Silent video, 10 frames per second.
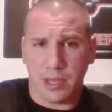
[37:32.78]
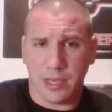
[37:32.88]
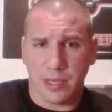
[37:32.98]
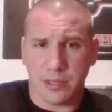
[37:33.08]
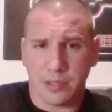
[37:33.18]

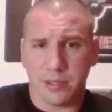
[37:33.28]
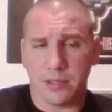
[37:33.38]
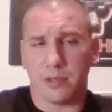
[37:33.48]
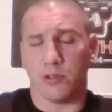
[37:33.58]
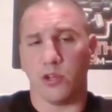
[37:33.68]
And,
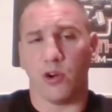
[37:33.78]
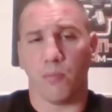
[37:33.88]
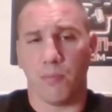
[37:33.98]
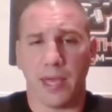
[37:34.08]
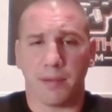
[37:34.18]
you know, you
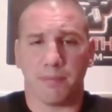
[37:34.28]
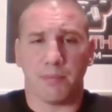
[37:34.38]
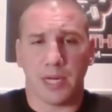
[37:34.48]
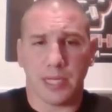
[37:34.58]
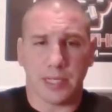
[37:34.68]
don't make
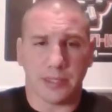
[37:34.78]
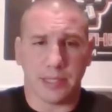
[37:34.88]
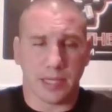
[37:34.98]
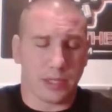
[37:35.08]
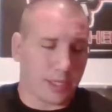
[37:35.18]
money
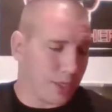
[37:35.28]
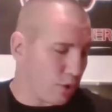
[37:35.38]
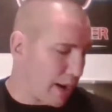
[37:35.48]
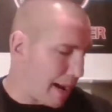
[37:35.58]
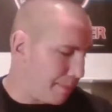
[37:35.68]
selling
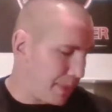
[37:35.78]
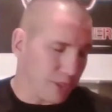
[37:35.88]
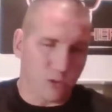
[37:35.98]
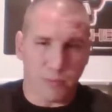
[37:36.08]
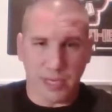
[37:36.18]
crap
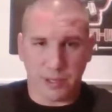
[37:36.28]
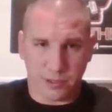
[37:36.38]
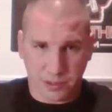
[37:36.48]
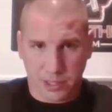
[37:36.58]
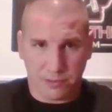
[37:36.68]
that you make
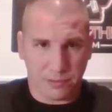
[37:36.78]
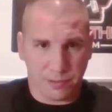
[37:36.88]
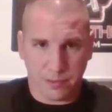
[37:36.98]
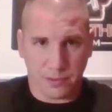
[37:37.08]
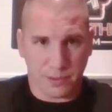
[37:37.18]
yourself.
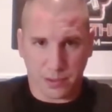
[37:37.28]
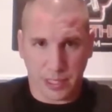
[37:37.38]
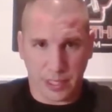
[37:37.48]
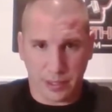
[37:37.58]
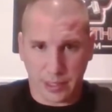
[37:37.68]

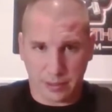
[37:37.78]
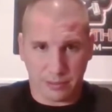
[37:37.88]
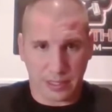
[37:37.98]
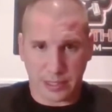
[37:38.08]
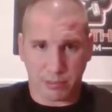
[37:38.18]
Okay. And
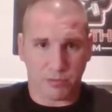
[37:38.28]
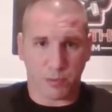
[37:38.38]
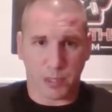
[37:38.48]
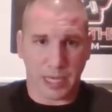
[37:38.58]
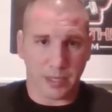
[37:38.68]
that's coming
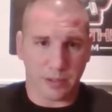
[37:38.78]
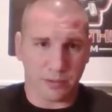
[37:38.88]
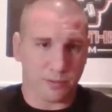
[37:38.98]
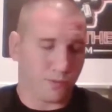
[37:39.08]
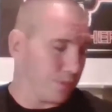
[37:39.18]
from a guy
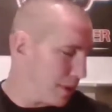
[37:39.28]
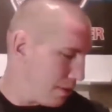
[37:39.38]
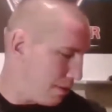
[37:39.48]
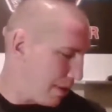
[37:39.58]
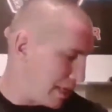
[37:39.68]
who
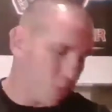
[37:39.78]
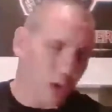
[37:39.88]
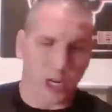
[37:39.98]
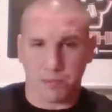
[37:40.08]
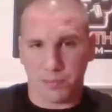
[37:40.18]
has
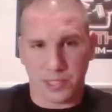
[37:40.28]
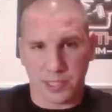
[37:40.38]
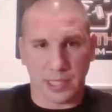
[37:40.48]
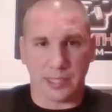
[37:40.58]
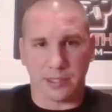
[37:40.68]
brought up the
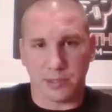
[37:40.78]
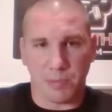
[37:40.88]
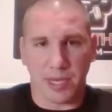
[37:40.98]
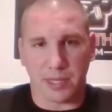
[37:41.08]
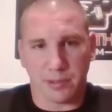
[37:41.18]
slings he's
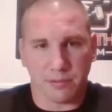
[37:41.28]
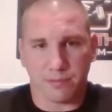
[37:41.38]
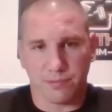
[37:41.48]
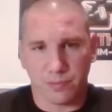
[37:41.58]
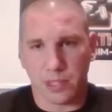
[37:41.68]

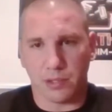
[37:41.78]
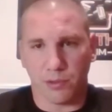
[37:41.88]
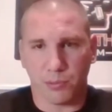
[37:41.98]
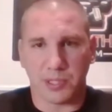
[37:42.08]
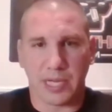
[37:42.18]
making, you know,
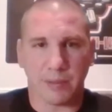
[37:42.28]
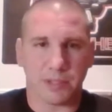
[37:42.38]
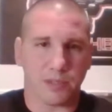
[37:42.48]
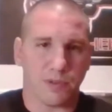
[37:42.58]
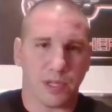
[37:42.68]
three times
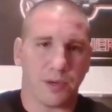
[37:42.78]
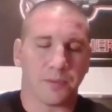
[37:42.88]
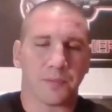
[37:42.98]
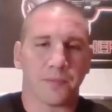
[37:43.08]
this video.